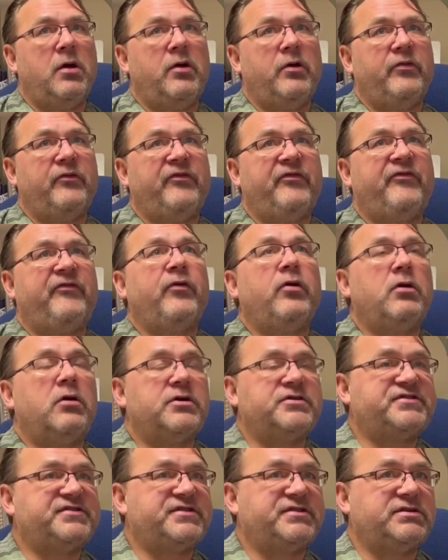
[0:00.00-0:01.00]

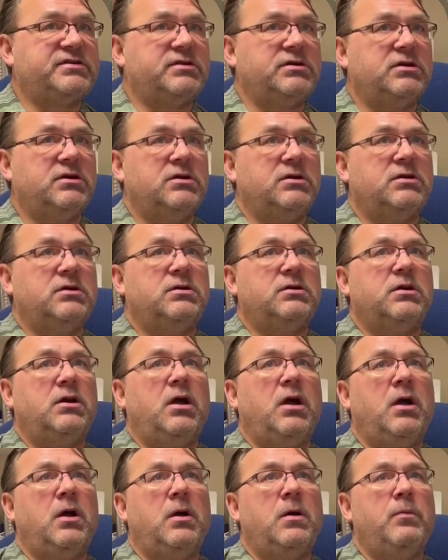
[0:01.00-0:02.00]
first,
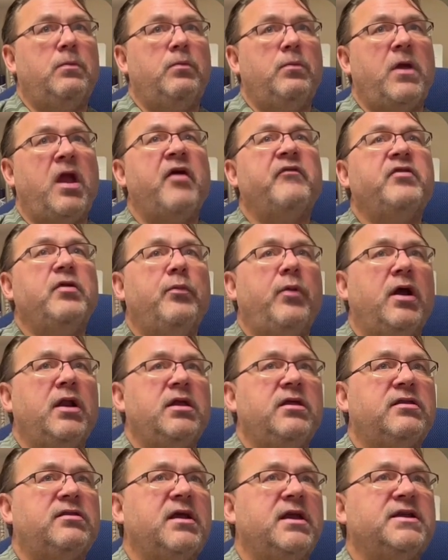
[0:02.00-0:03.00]
everybody
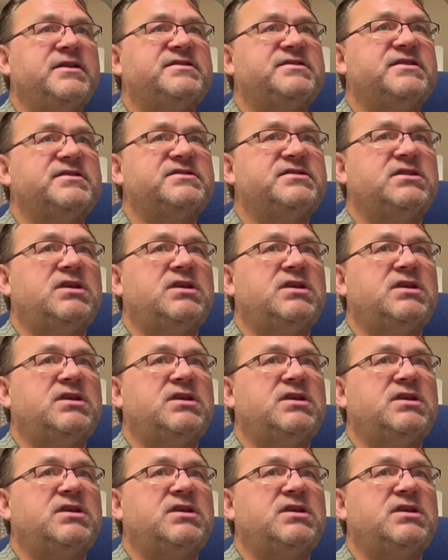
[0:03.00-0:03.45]
thinks is